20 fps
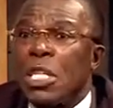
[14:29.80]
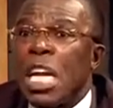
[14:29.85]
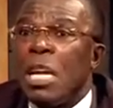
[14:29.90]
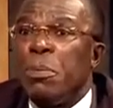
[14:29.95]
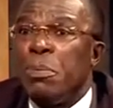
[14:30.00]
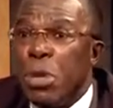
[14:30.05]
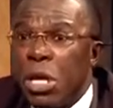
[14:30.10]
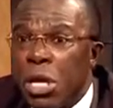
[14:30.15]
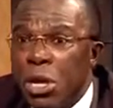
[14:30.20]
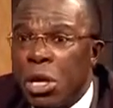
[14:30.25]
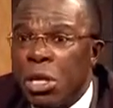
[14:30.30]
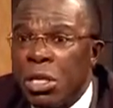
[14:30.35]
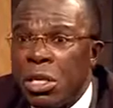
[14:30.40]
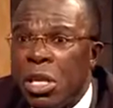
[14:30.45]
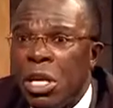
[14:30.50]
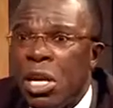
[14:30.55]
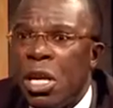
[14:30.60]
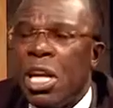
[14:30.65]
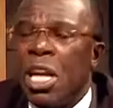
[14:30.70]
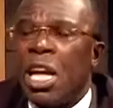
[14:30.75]
billion.
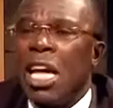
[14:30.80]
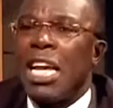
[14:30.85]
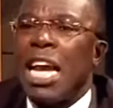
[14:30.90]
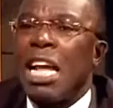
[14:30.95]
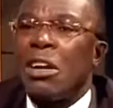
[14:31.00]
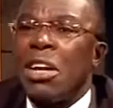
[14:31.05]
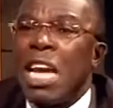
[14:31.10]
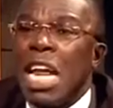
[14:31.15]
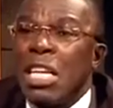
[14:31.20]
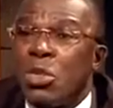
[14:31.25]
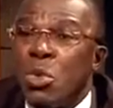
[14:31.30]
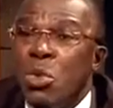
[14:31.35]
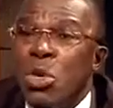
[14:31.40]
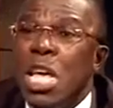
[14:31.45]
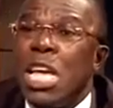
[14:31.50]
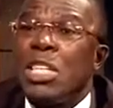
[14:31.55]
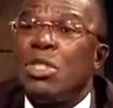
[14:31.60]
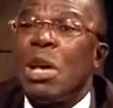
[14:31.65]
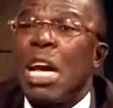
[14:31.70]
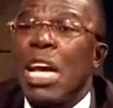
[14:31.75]
In another 2
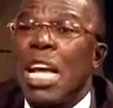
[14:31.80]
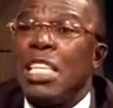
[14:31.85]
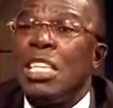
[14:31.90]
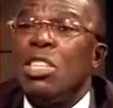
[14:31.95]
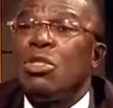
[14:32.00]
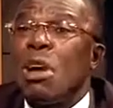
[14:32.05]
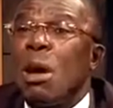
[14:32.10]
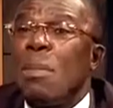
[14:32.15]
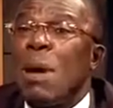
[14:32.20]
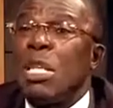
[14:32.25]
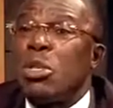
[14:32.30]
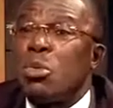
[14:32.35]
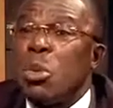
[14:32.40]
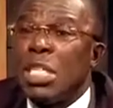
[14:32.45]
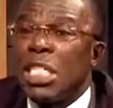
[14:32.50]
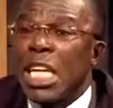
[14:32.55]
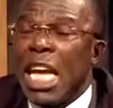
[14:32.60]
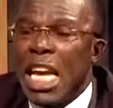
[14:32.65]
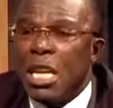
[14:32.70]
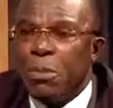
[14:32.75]
years, you are getting to about
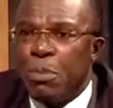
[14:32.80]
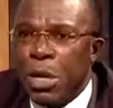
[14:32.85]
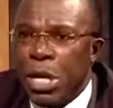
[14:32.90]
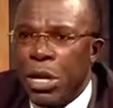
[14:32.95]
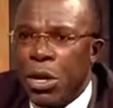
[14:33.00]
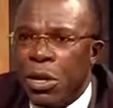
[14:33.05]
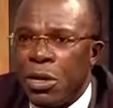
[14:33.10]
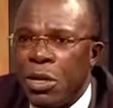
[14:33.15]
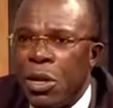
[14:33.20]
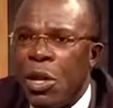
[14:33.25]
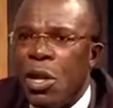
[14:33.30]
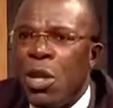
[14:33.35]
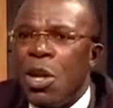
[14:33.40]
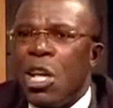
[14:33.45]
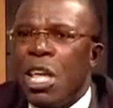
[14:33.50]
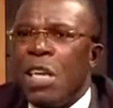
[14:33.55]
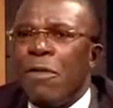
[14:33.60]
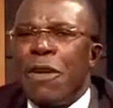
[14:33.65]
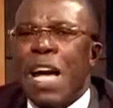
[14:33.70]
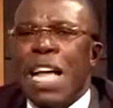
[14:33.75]
28 billion.
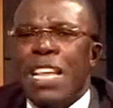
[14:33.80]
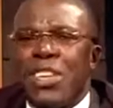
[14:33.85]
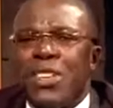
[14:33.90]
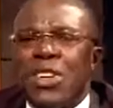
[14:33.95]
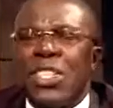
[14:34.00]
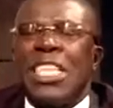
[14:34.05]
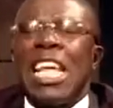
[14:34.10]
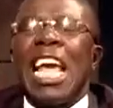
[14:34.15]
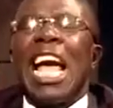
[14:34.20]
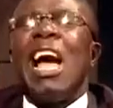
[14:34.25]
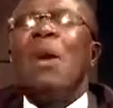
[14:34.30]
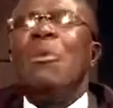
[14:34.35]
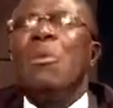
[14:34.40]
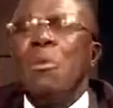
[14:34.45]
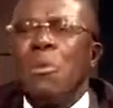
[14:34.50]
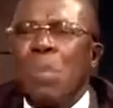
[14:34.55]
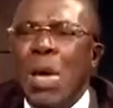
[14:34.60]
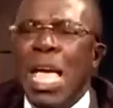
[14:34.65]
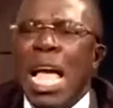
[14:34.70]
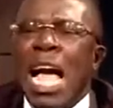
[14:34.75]
If I just say, I will
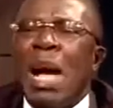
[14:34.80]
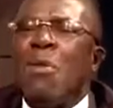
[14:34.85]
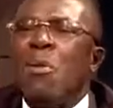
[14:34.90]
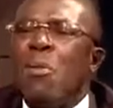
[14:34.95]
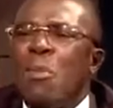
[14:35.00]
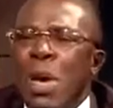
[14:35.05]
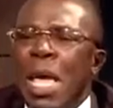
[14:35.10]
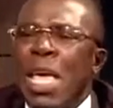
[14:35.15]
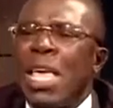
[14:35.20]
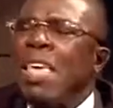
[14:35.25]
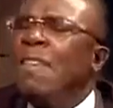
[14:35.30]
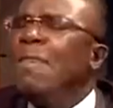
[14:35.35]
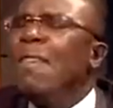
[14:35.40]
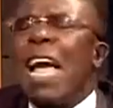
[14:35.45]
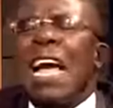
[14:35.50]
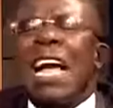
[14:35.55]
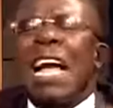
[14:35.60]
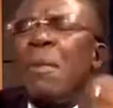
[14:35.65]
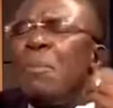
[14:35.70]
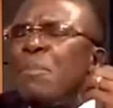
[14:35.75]
pay, I will pay. If I
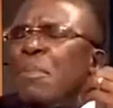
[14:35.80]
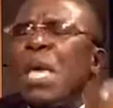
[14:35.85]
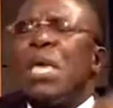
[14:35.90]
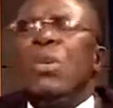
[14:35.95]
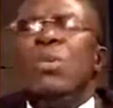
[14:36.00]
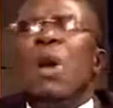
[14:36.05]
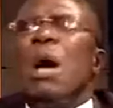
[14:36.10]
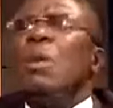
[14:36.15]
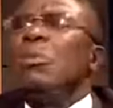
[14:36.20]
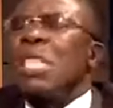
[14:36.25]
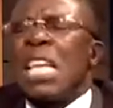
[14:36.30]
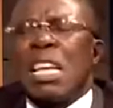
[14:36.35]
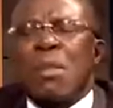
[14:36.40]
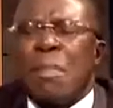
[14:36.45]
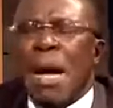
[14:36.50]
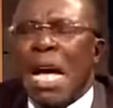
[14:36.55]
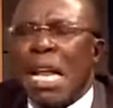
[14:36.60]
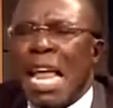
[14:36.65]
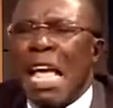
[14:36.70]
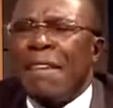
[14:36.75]
can't pay you, I'll take
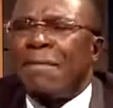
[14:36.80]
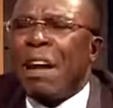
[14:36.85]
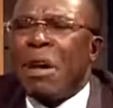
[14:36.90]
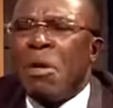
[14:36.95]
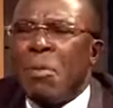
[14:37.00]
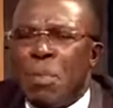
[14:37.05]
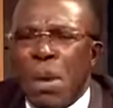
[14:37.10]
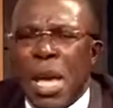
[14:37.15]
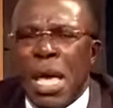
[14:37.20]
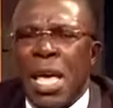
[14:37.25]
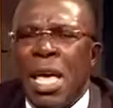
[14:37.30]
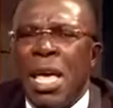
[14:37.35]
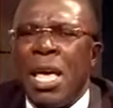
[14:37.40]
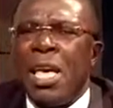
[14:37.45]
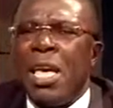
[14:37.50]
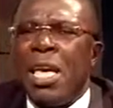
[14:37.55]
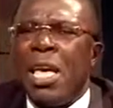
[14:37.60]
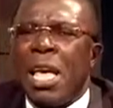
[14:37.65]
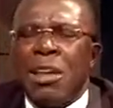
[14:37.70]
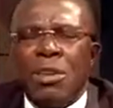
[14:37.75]
my life, I will pay.
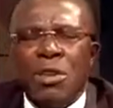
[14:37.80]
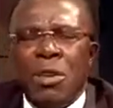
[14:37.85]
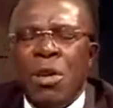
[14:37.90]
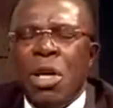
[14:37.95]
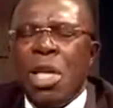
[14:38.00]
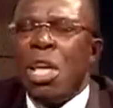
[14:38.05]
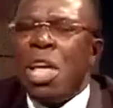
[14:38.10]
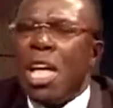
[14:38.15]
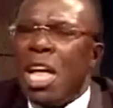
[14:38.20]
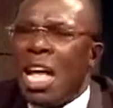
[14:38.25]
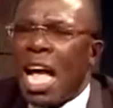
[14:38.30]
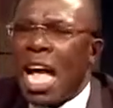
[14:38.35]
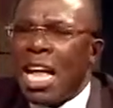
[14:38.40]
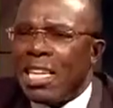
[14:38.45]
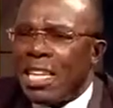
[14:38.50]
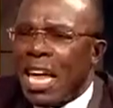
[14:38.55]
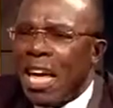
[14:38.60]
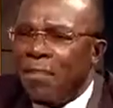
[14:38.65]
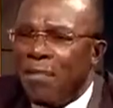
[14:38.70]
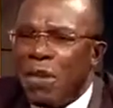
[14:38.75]
You know,
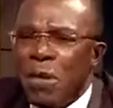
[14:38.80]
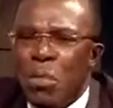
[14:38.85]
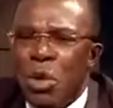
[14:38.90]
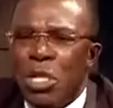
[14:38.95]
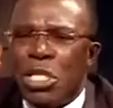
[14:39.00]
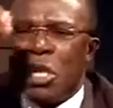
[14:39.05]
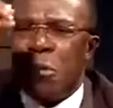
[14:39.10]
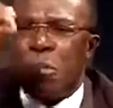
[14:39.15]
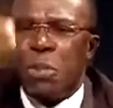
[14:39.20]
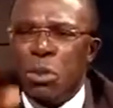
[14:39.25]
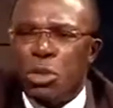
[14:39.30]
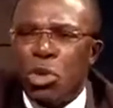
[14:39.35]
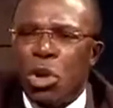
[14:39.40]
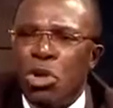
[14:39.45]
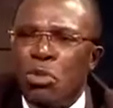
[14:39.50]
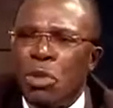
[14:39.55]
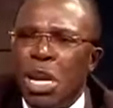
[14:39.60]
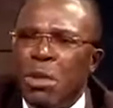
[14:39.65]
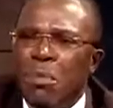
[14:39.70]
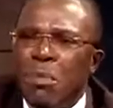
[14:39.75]
and every month he put
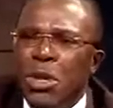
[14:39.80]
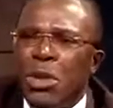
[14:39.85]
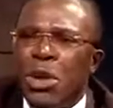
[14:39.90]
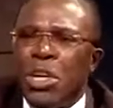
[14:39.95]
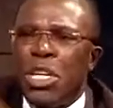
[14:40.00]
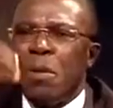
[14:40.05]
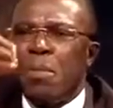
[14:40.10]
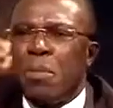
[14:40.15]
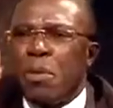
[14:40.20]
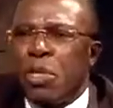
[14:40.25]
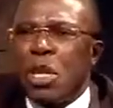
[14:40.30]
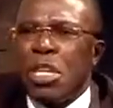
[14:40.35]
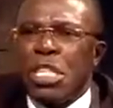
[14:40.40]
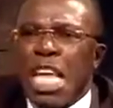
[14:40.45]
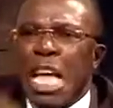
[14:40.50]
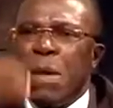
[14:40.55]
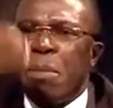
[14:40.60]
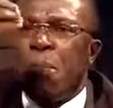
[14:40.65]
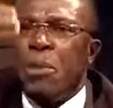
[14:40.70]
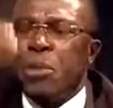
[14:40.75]
100 million,
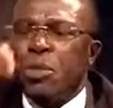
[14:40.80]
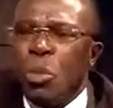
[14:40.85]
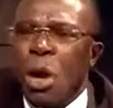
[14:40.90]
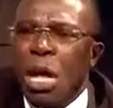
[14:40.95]
sometimes put